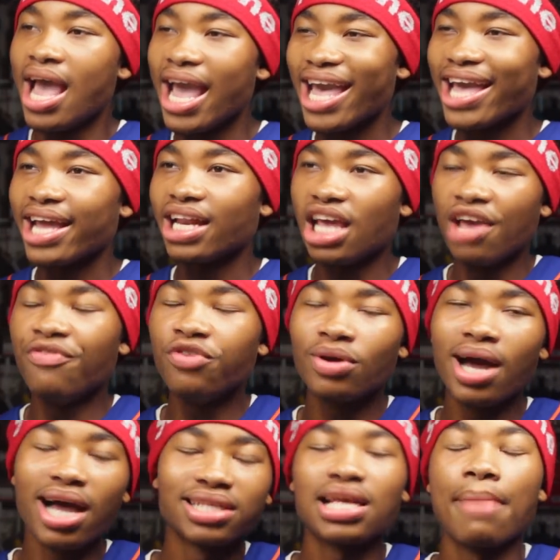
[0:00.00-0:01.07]
And if you
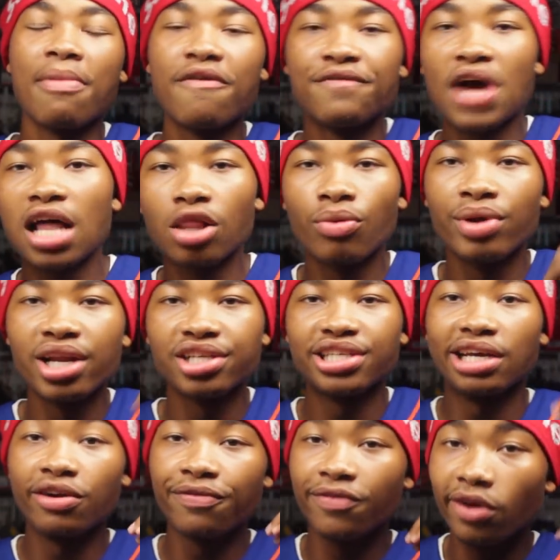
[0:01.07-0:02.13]
guys have been following the
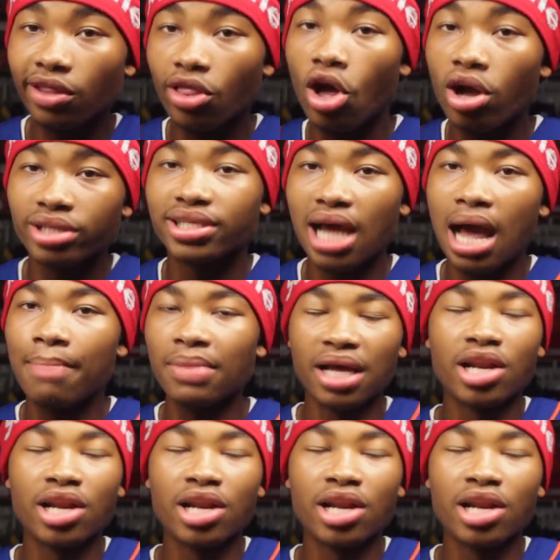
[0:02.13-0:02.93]
channel for a long time,